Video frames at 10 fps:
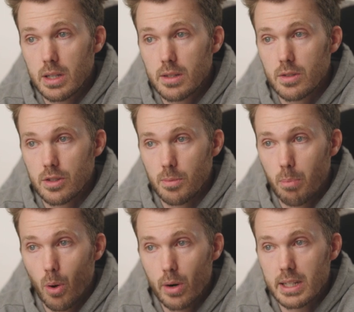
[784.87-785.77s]

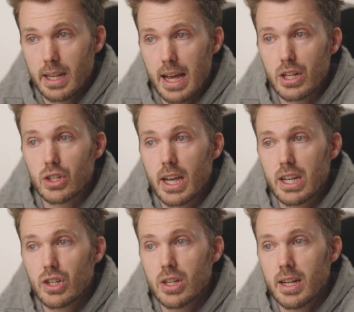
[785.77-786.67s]
support,
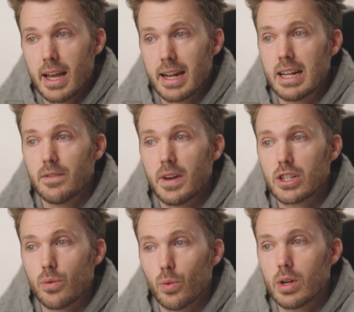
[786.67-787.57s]
education, and innovation
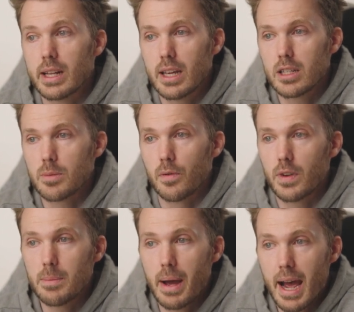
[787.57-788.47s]
rooted in customer
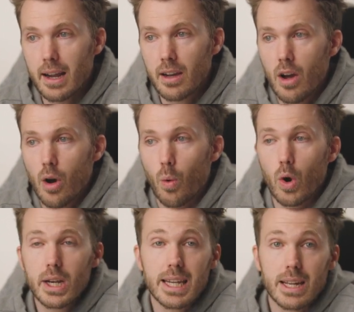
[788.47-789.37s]
feedback,
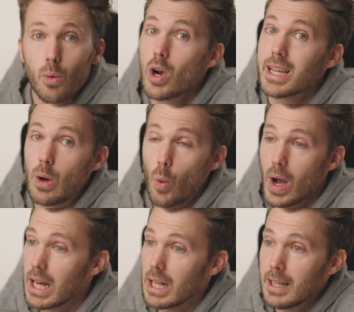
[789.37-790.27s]
working and working
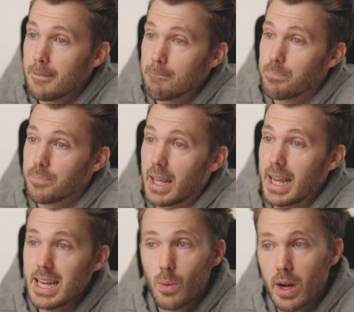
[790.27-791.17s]
well,
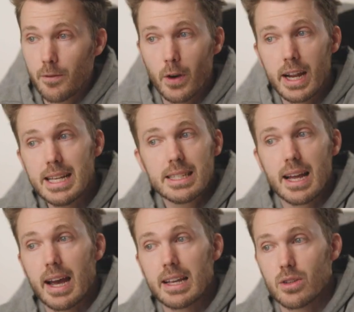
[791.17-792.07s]
anywhere and for any
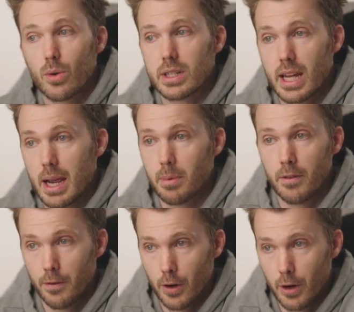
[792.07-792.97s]
size or type of
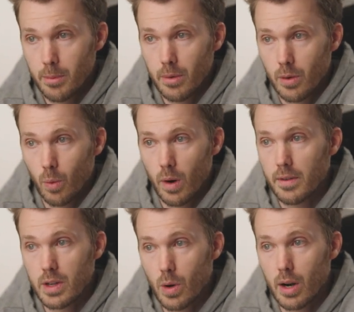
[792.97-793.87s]
firm, wherever
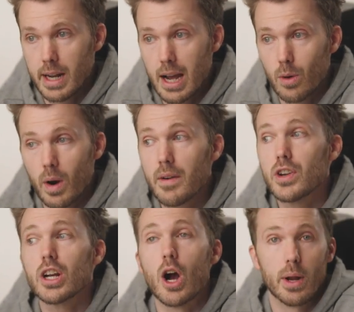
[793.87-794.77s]
you are now and wherever you're
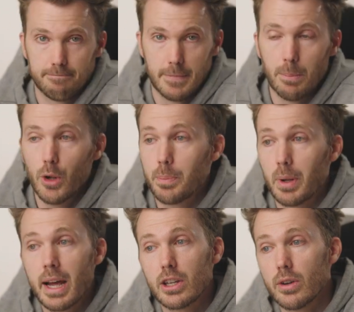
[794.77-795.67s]
going.
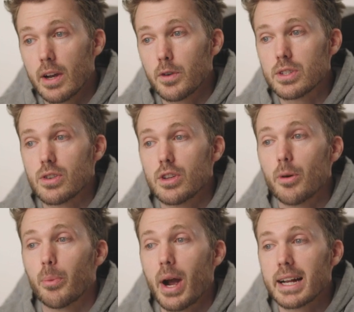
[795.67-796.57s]
Multiplying your efforts so your
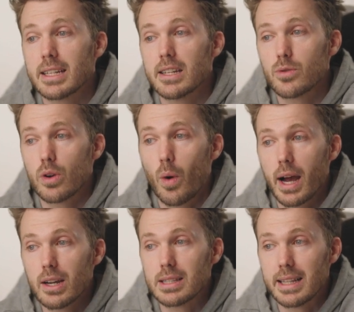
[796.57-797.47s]
practice
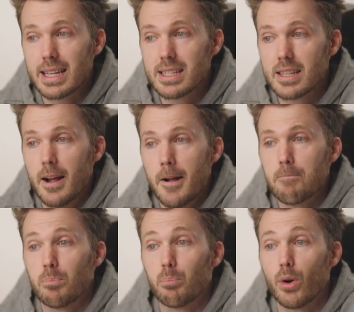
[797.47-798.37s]
requires less
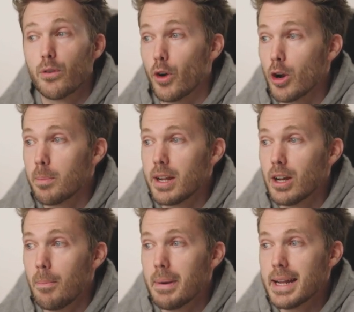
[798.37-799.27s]
proverbial
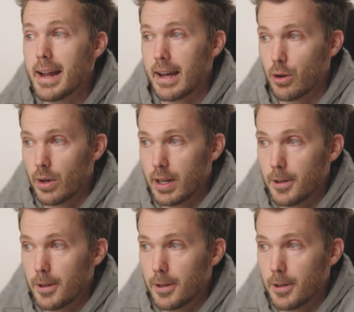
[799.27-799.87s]
midnight oil.